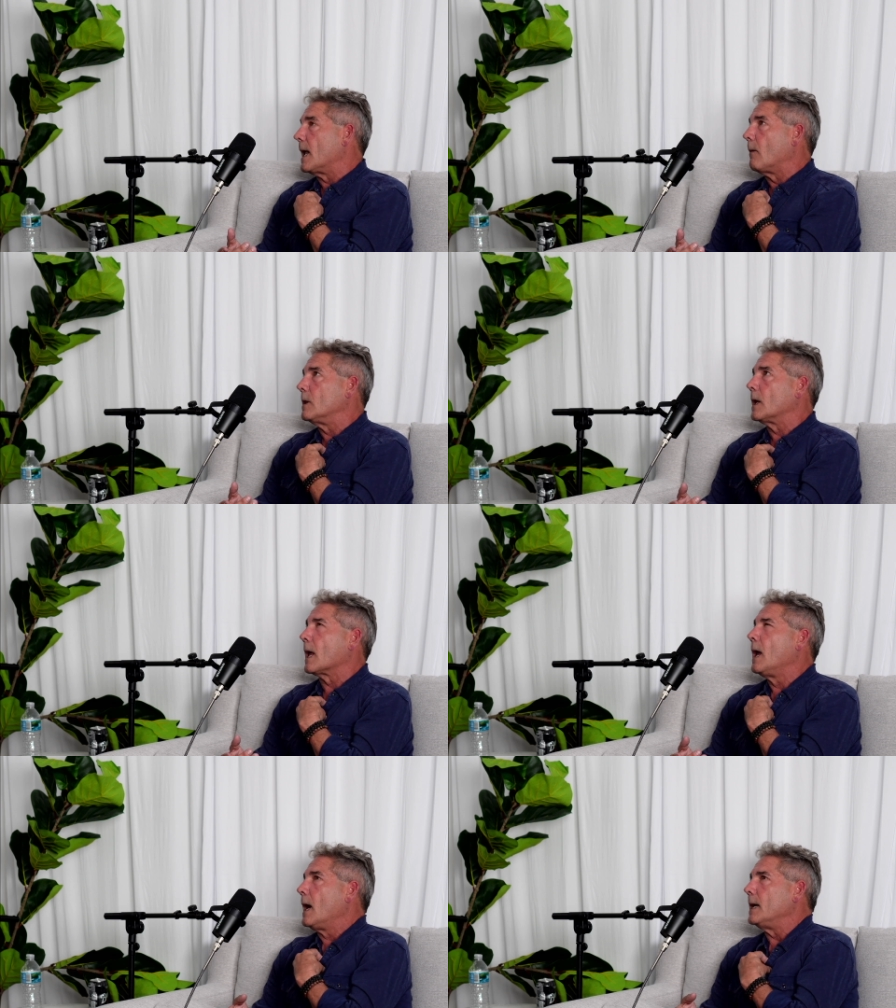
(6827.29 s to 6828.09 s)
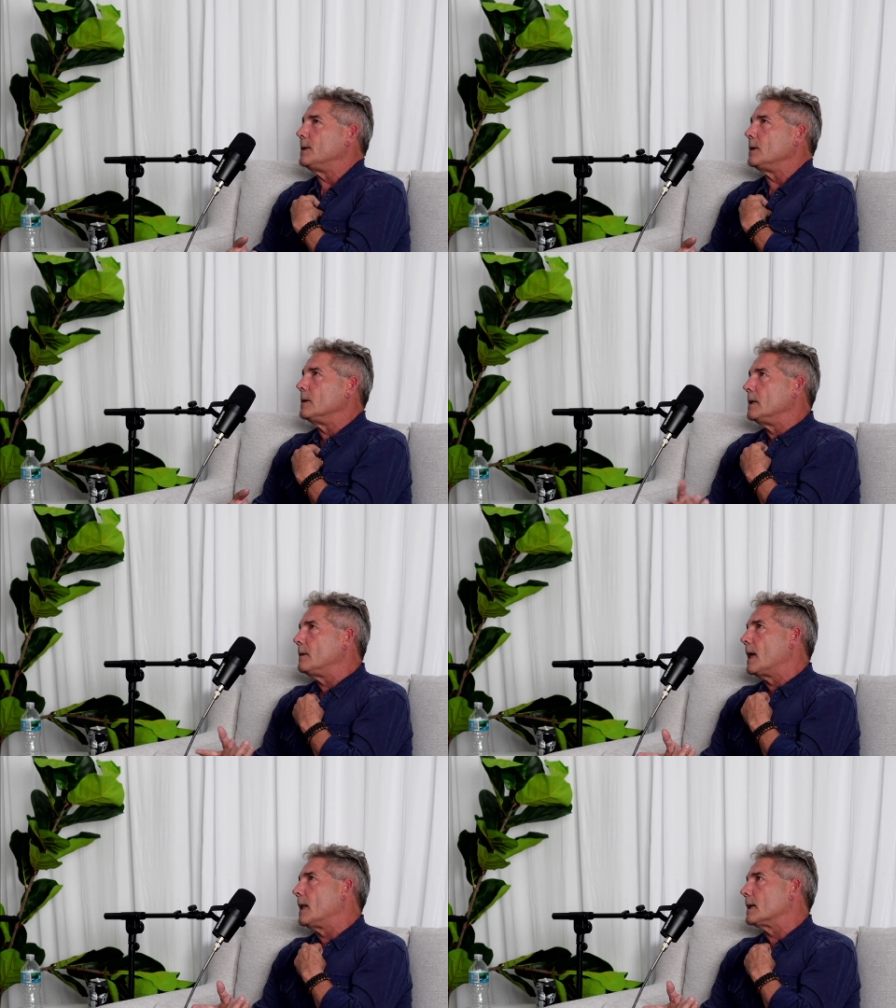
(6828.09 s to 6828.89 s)
I would look at, hey, do you need
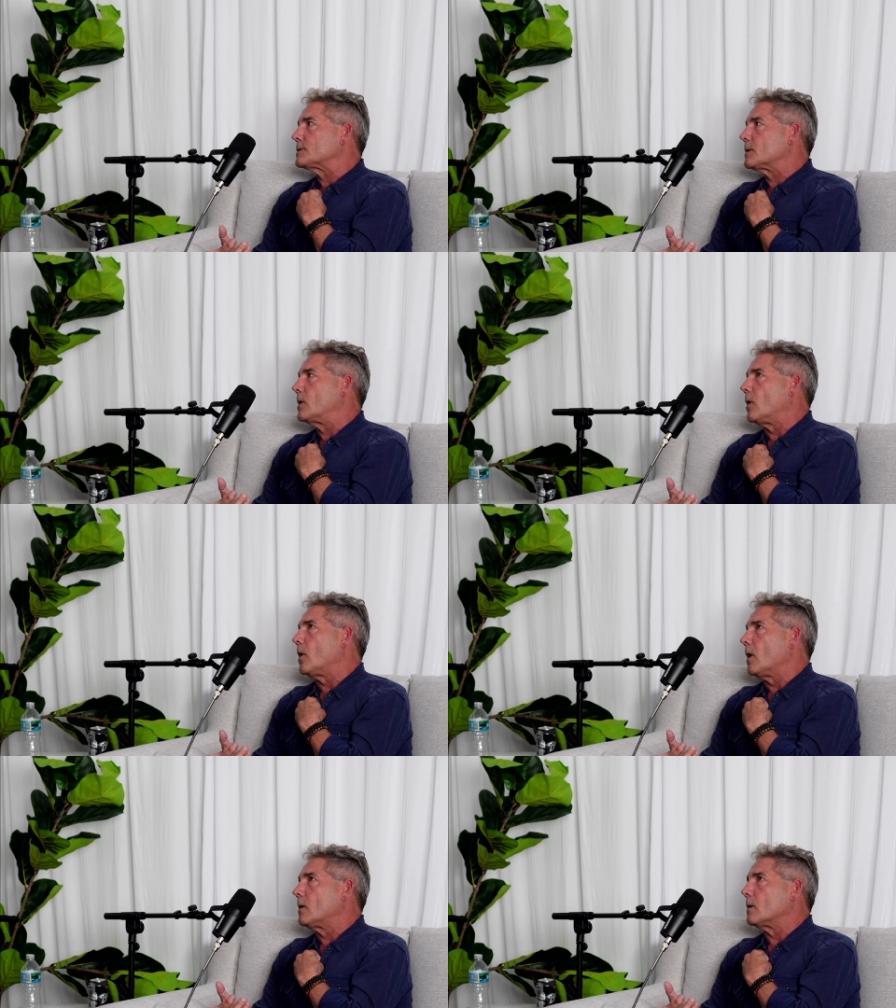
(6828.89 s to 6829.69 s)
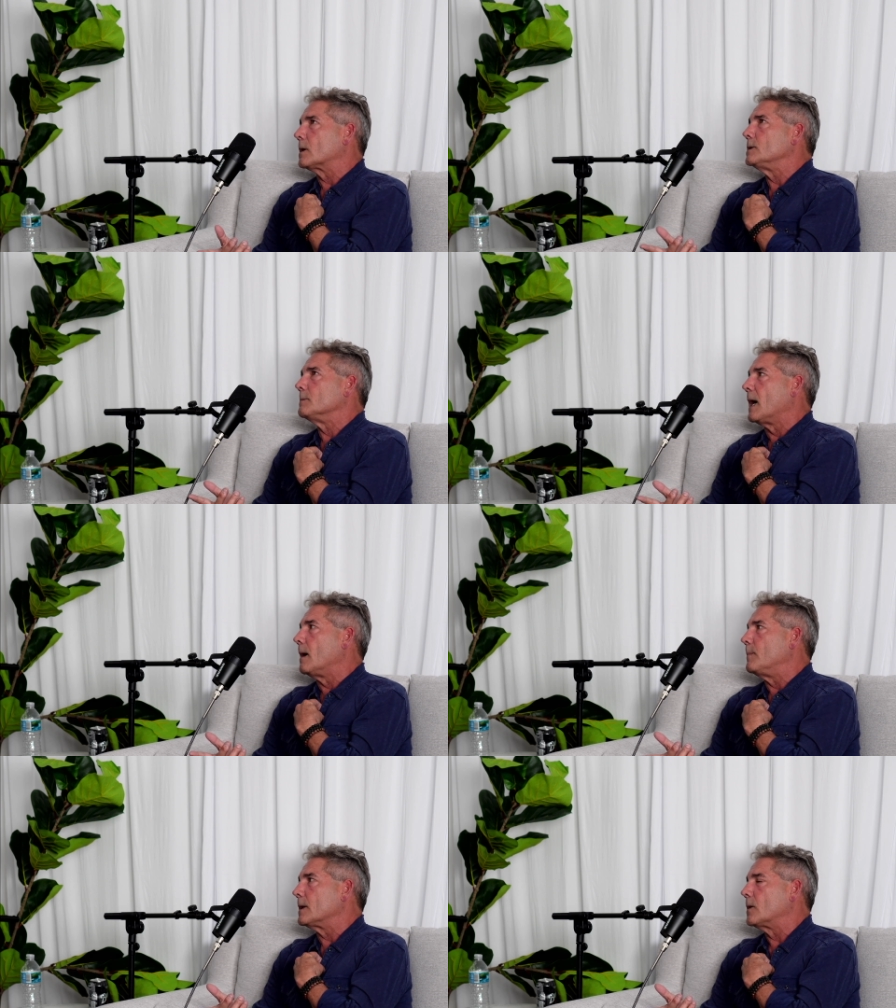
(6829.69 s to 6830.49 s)
that extra car, or could you buy a
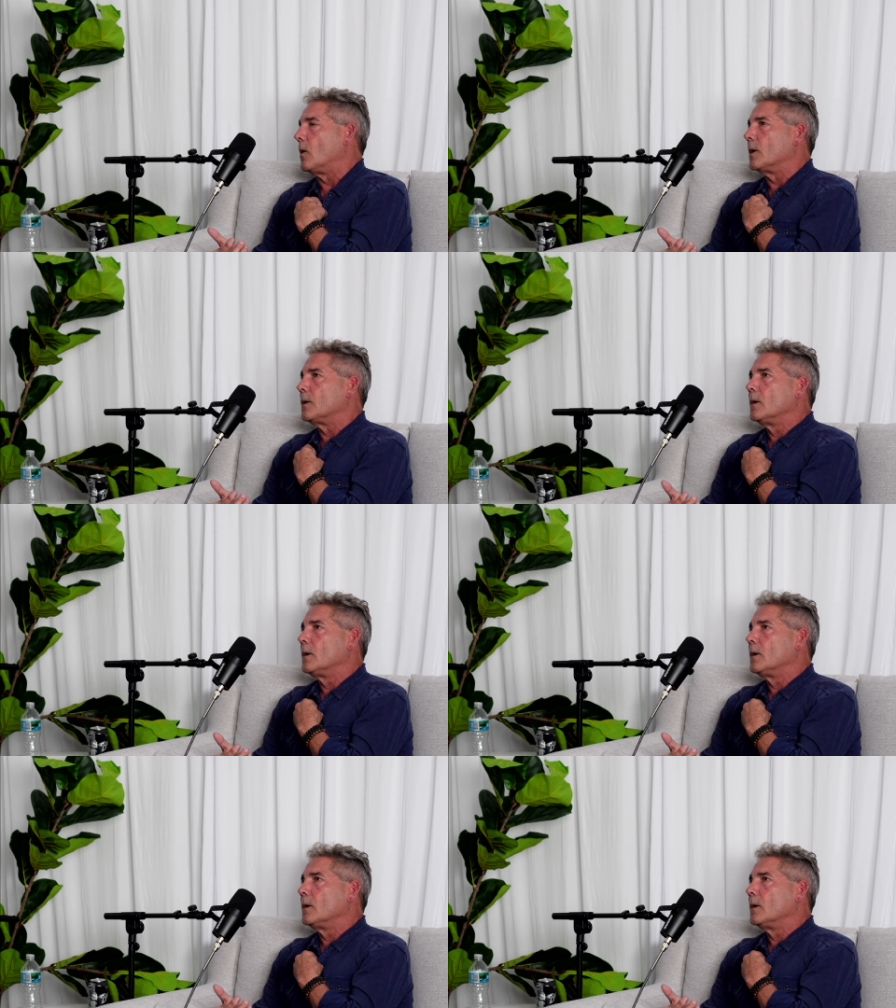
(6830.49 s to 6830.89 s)
Bitcoin?